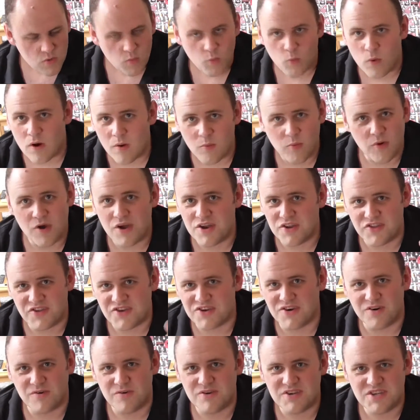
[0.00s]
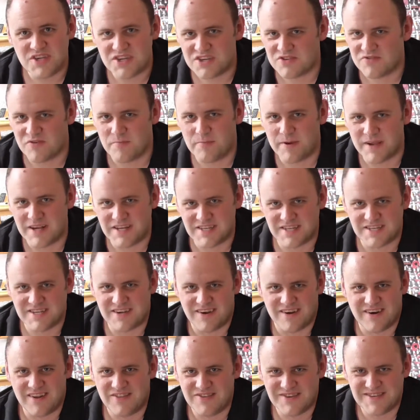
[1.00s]
One word in the chorus, he just repeats the
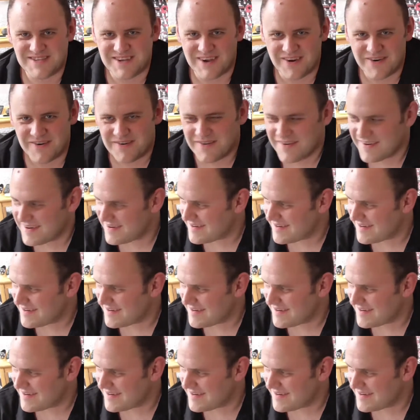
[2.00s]
title of the song.